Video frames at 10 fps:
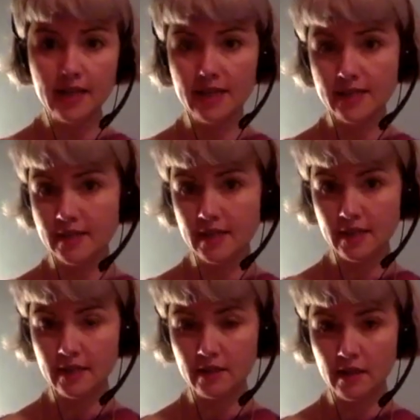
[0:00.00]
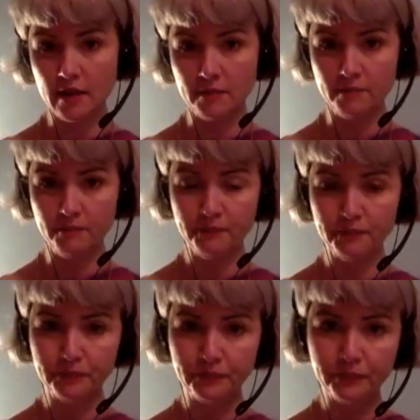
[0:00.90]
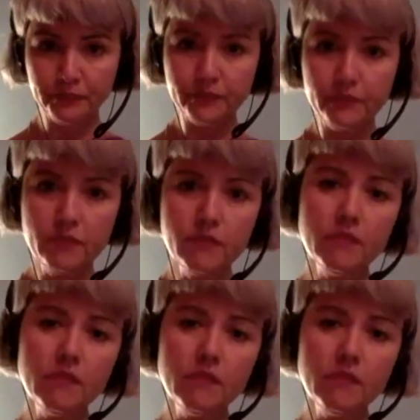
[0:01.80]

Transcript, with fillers: holistic um, mm.